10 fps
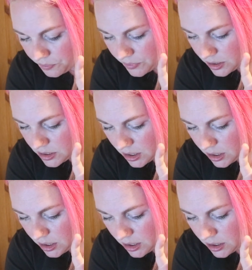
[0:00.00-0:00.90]
And this
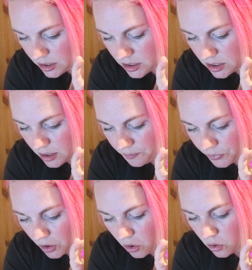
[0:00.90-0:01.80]
is
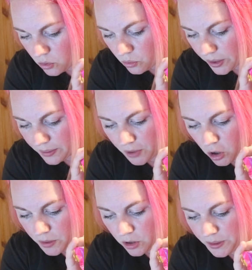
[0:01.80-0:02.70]
whole
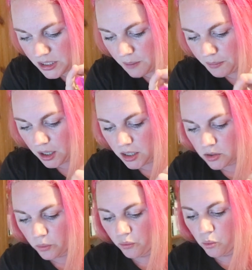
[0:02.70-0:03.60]
wholemeal biscuit
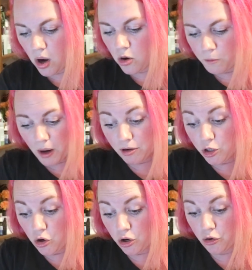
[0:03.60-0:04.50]
bars with wild berry
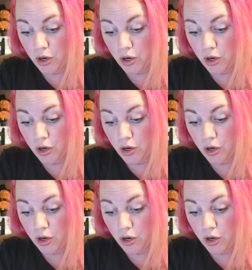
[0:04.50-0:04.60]
yogurt